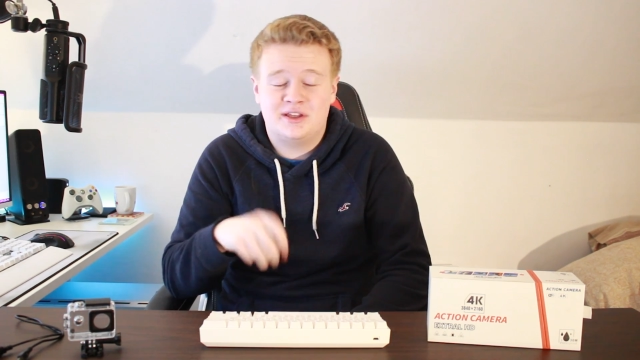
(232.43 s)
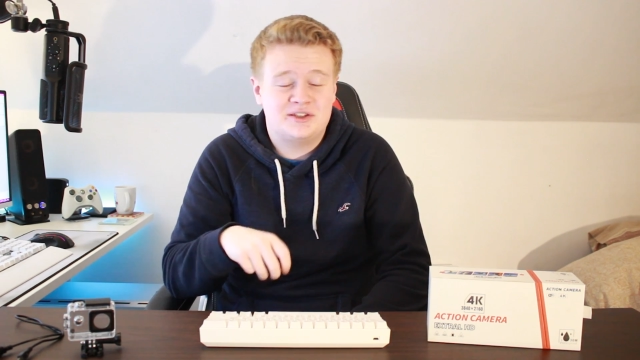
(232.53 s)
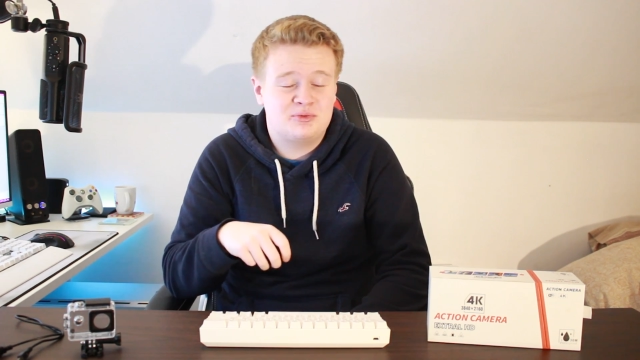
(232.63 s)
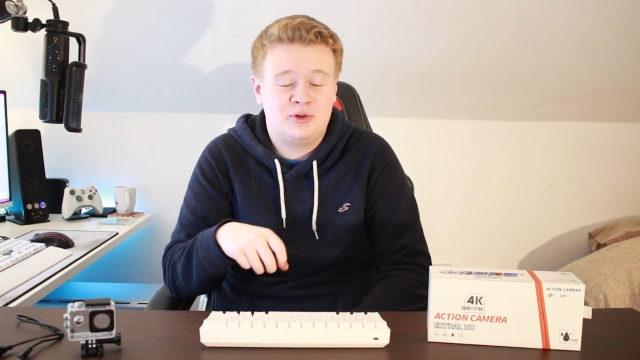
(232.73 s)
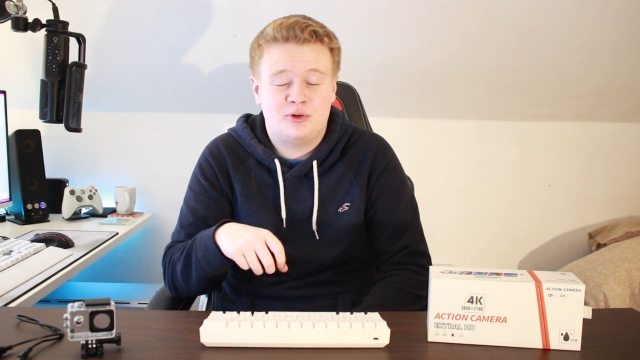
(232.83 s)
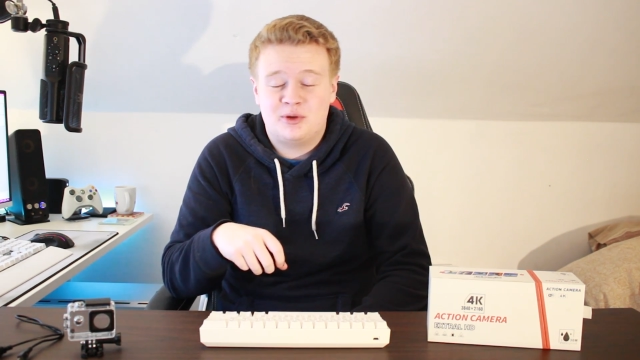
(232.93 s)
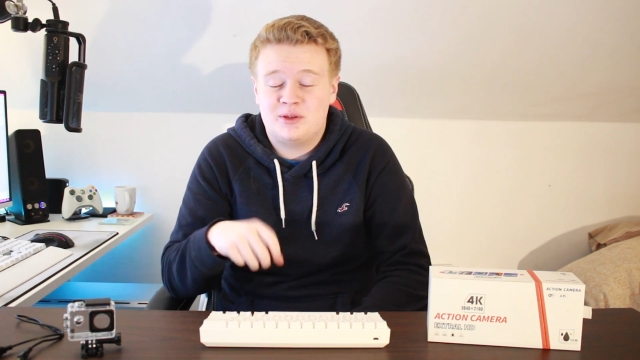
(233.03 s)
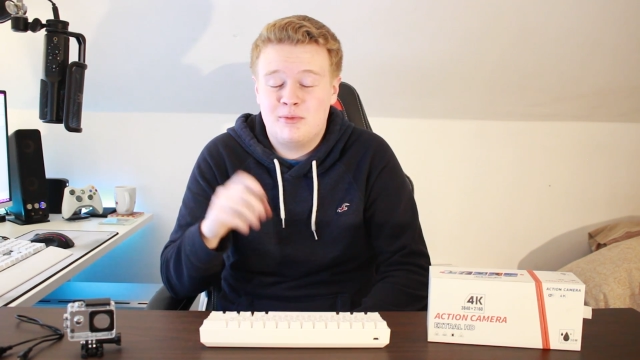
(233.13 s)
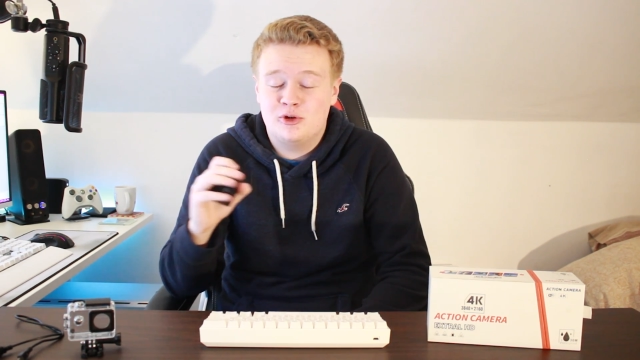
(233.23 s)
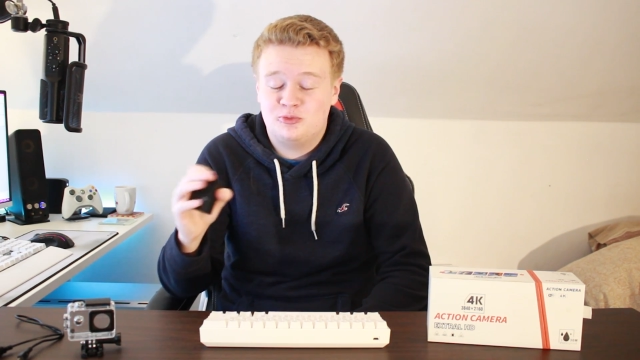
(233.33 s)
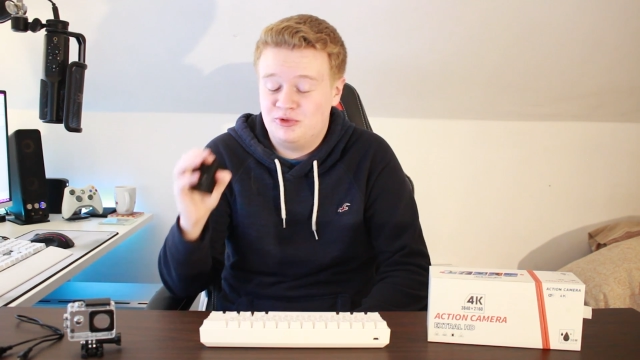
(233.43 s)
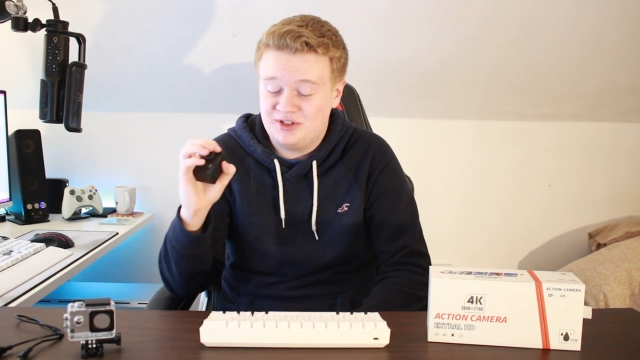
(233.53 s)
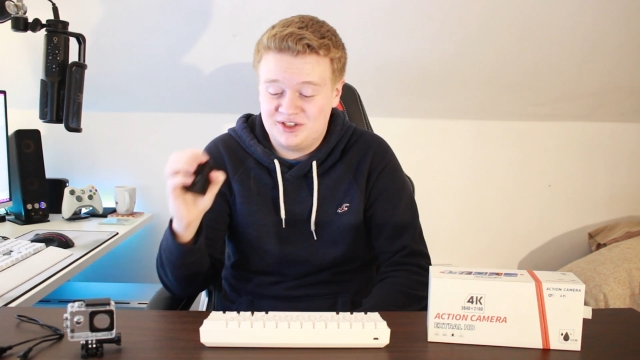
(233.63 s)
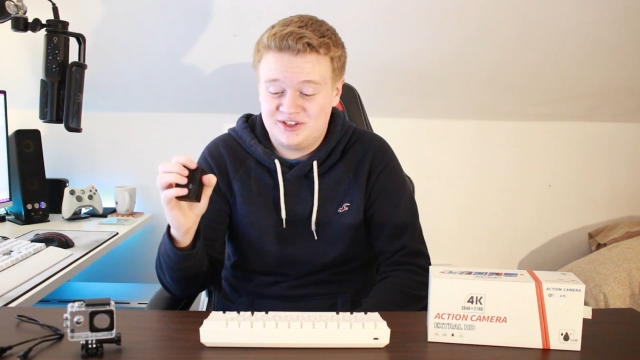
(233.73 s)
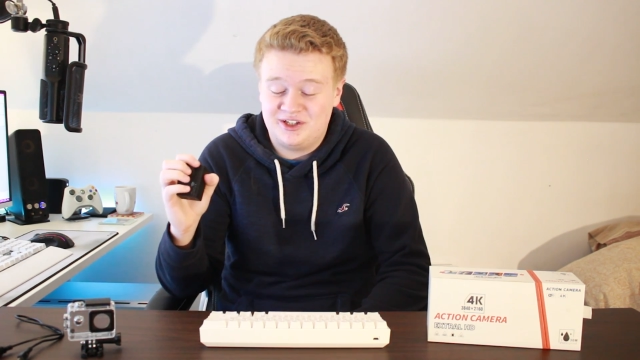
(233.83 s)
It's got to be the most
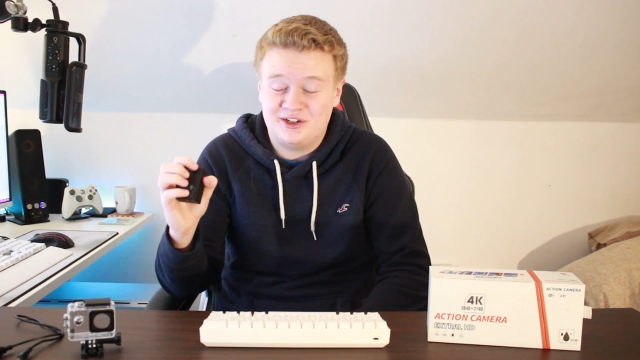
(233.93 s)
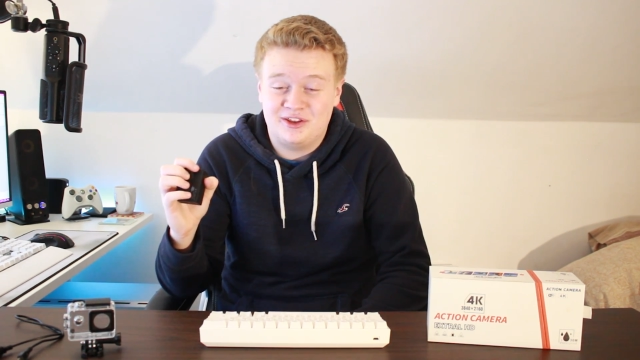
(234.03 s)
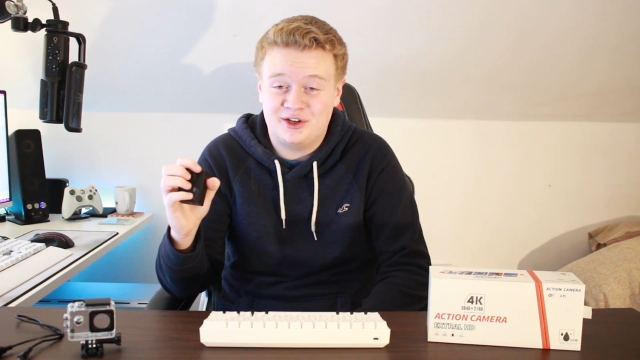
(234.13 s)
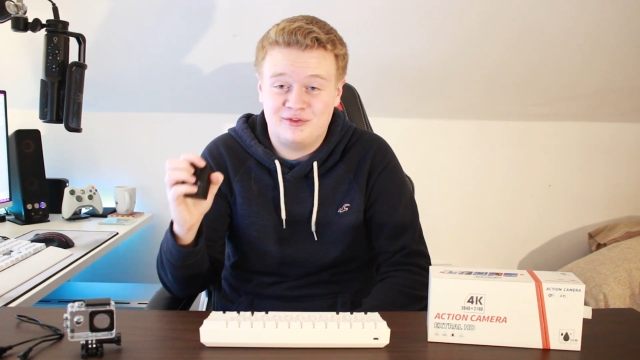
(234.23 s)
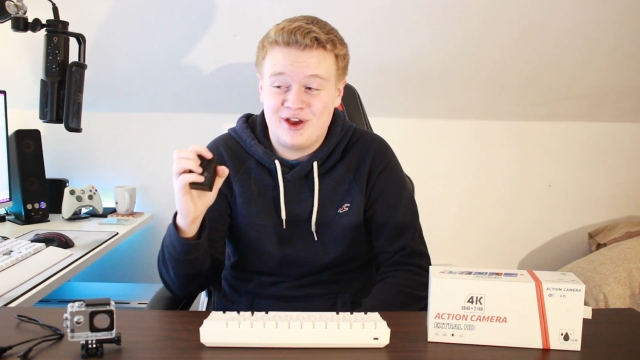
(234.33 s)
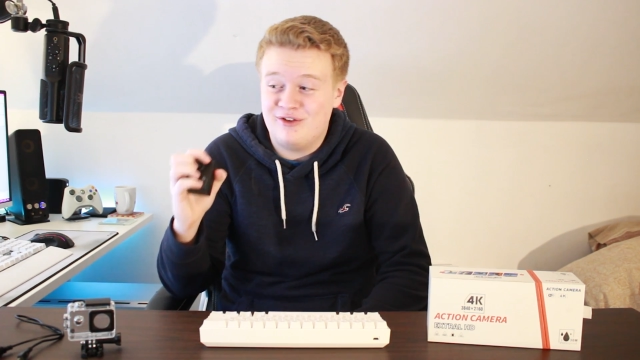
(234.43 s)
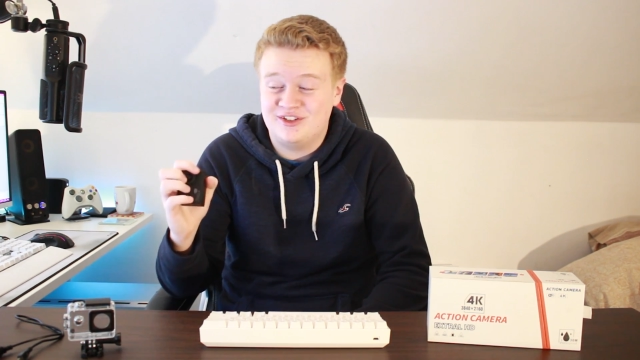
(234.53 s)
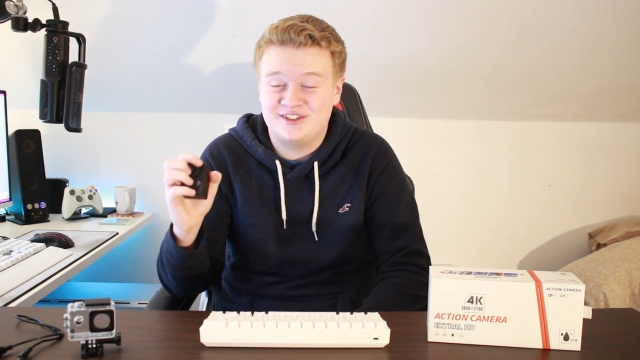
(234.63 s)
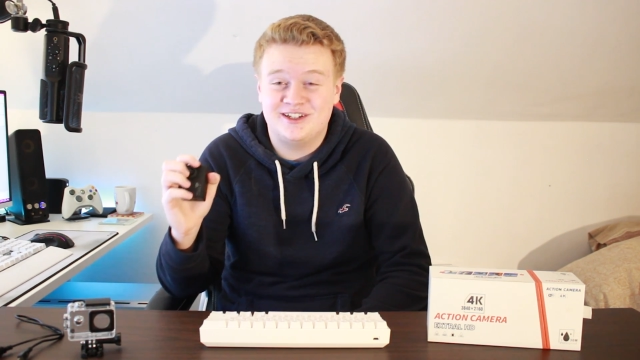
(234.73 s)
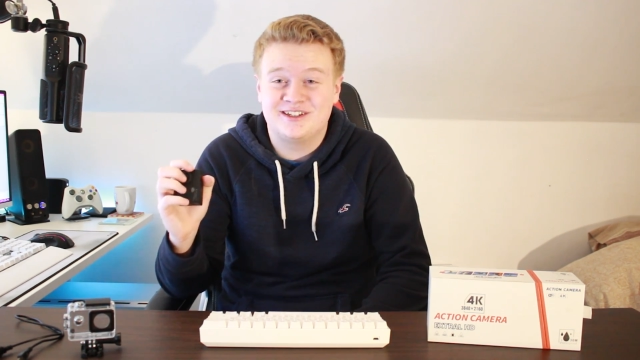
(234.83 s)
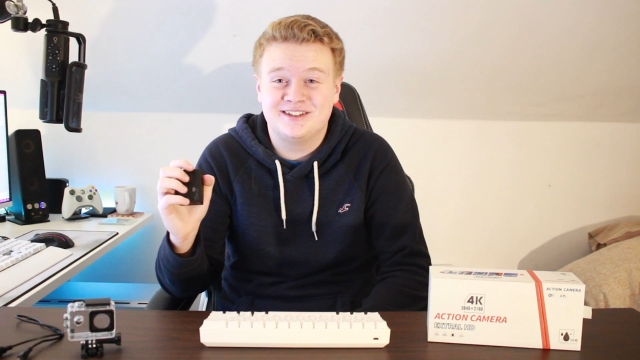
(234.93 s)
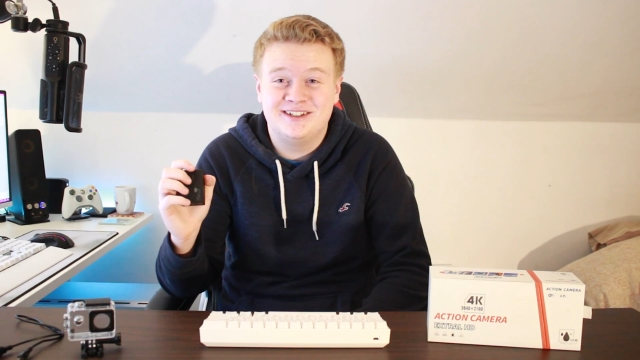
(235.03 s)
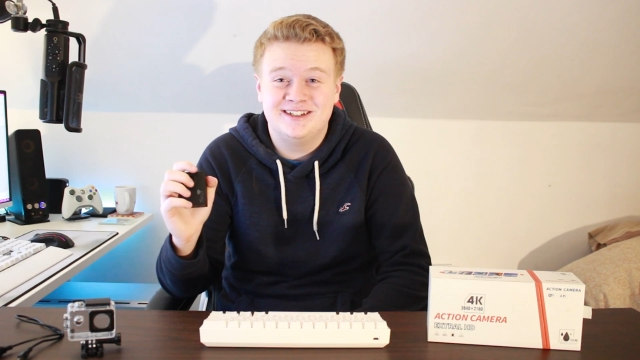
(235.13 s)
British thing I think I've ever said.